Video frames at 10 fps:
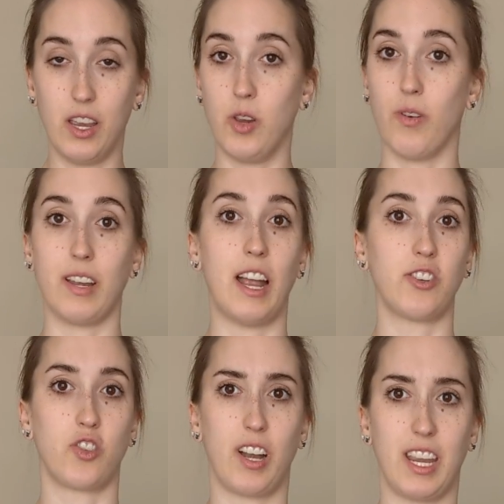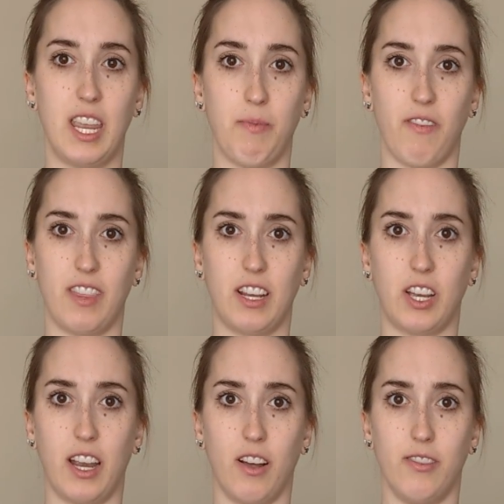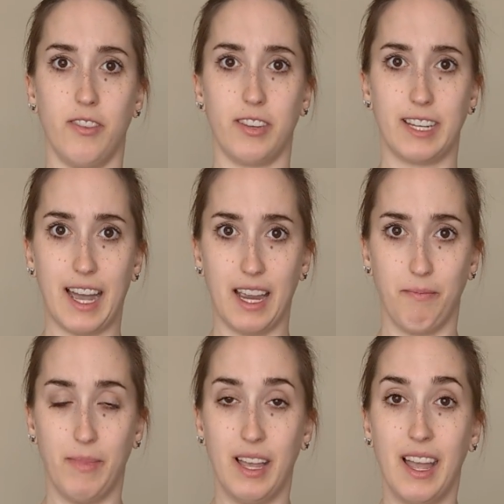You are not just trying to keep everything tight all the time.